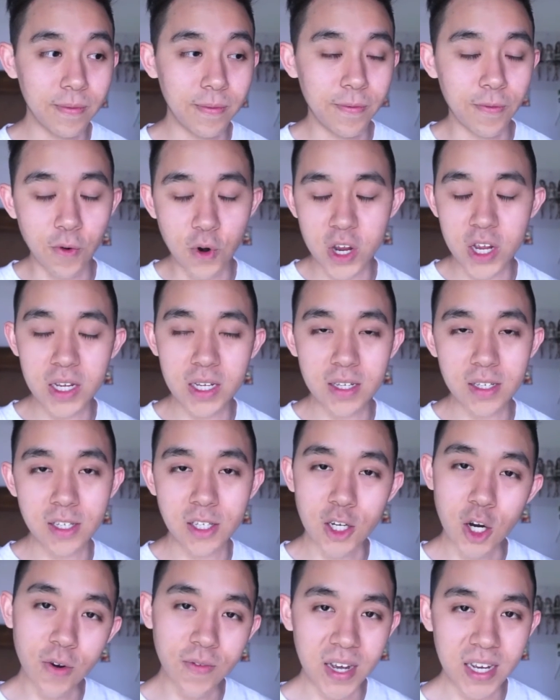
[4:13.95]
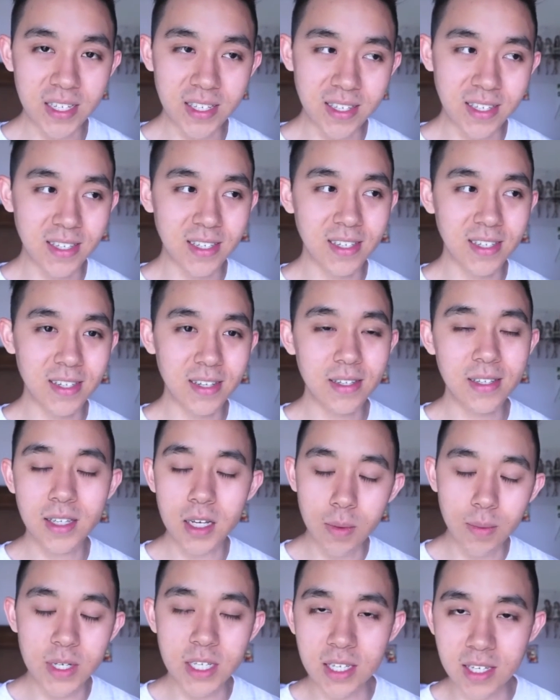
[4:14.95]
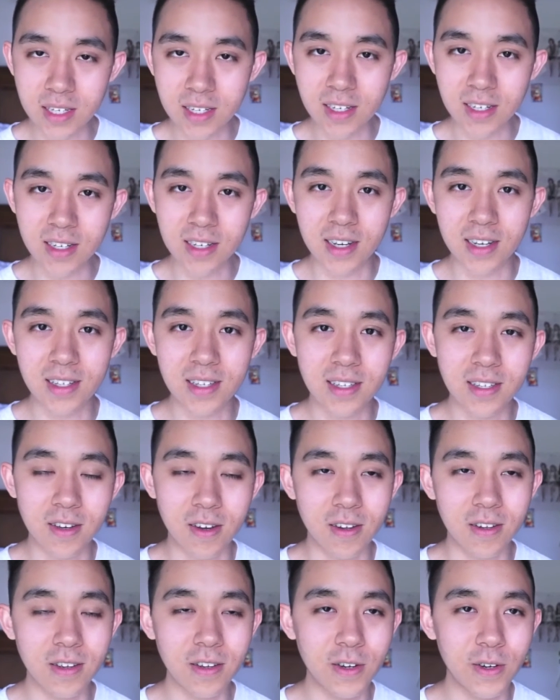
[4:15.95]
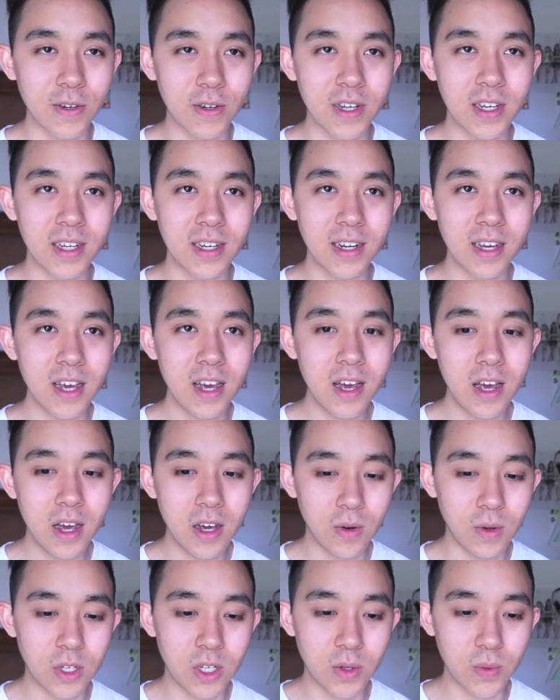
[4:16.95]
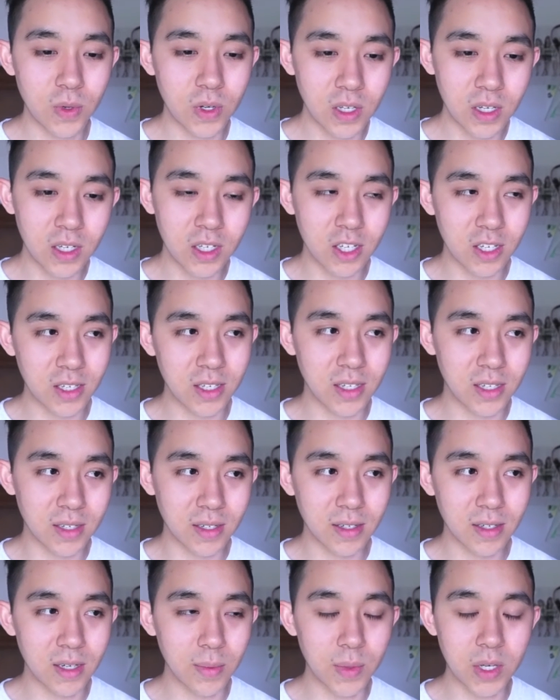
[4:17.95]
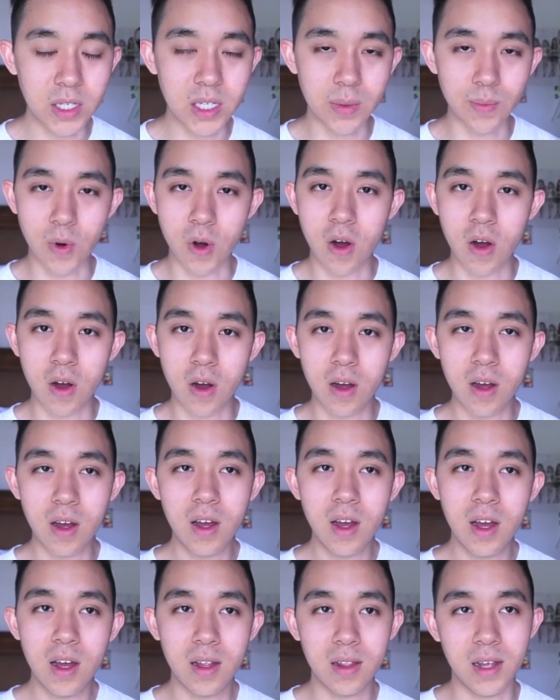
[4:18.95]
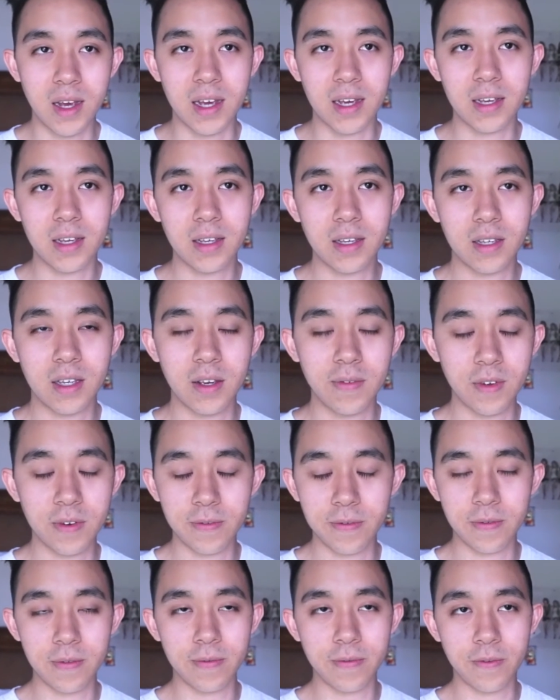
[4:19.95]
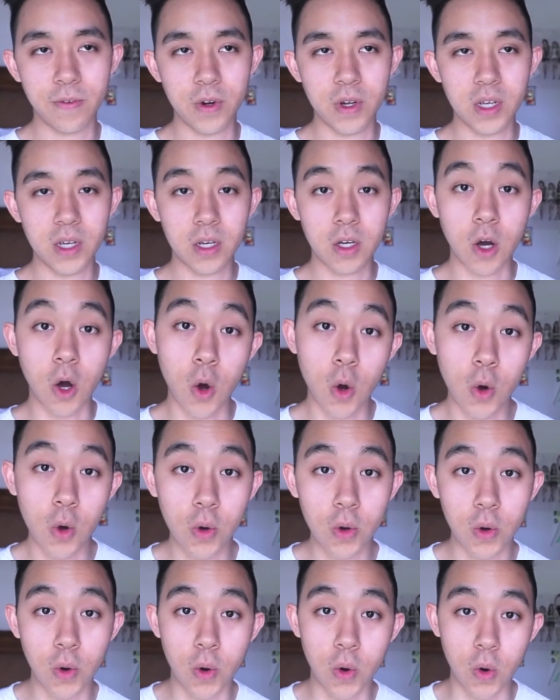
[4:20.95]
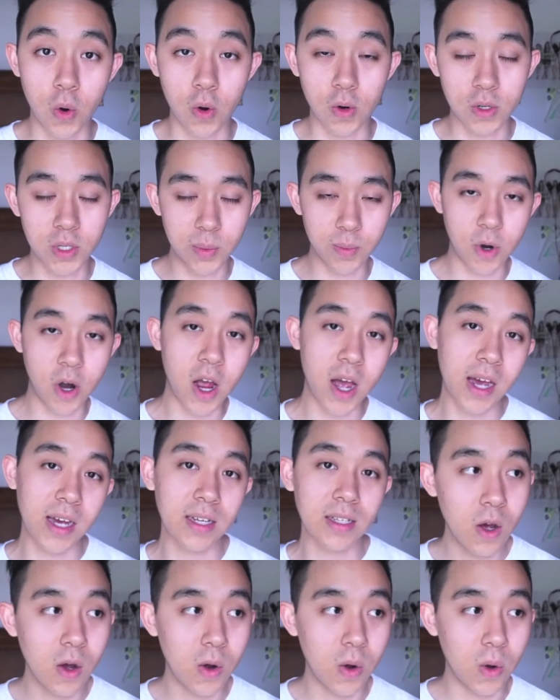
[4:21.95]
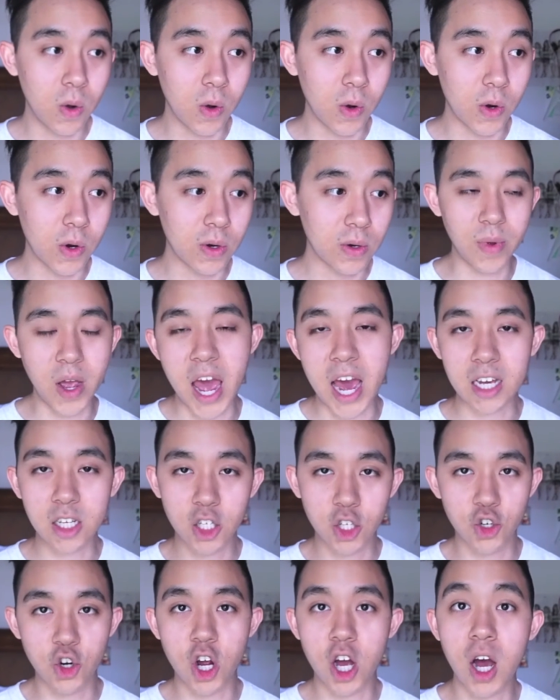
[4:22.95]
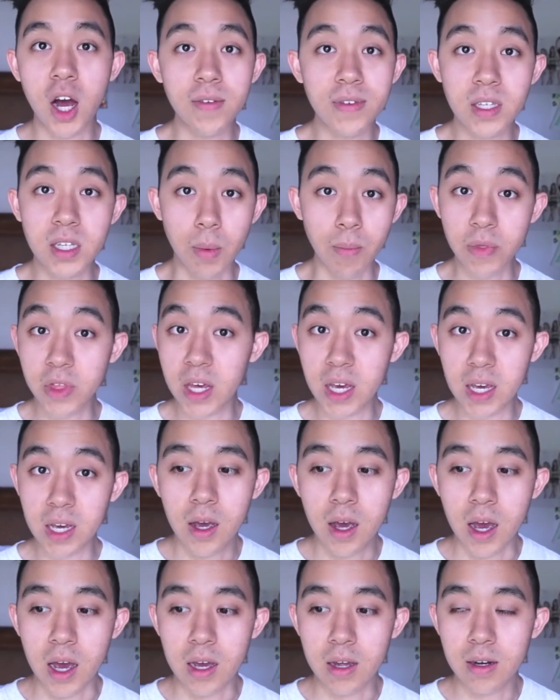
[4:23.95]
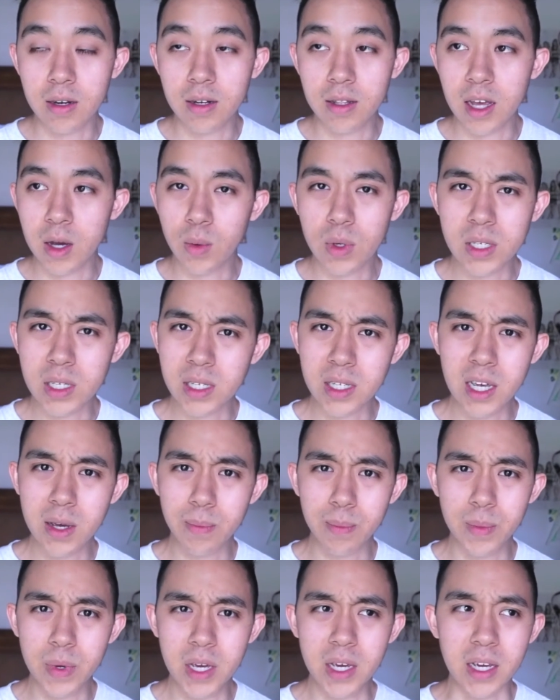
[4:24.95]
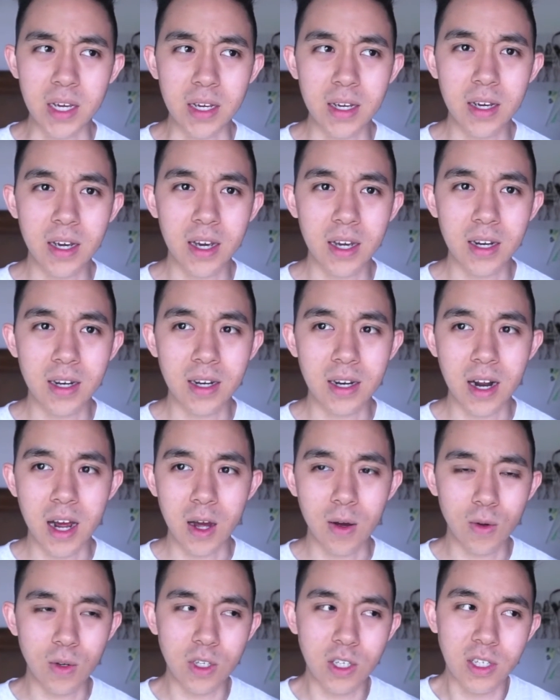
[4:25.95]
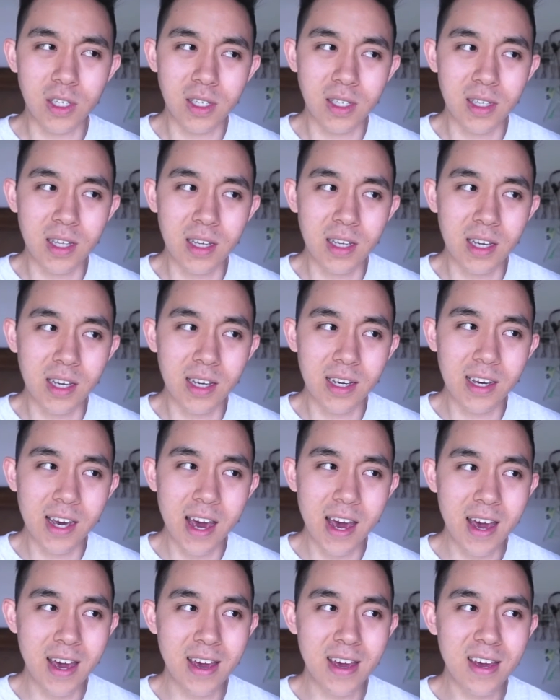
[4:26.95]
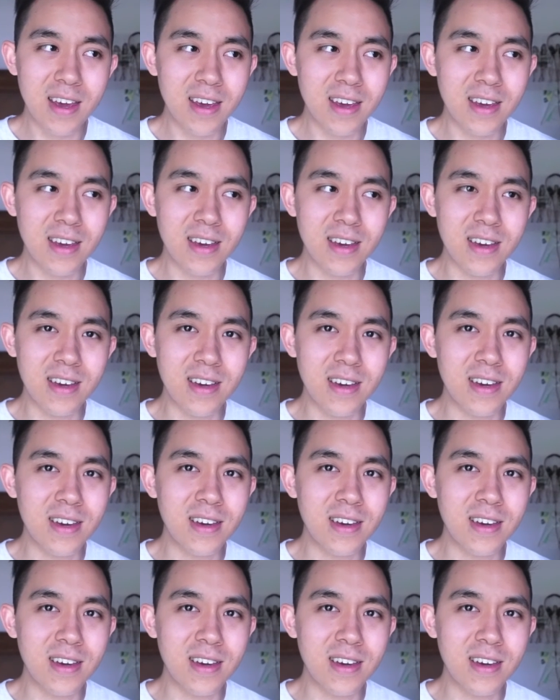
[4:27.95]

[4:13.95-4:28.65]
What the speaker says: free service, as it's called in Korean, which is really just something small, like given free Coke or Sprite or extra of something, and they would skip me, and I was just thinking, hey,